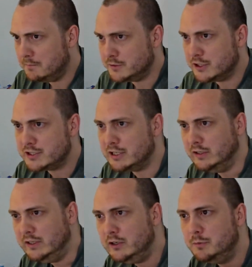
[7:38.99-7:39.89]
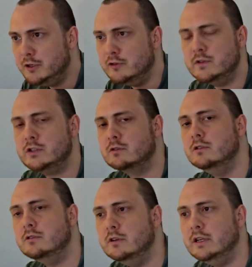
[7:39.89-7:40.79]
just a little bit of
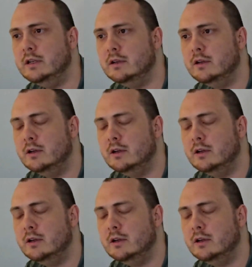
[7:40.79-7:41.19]
scrutiny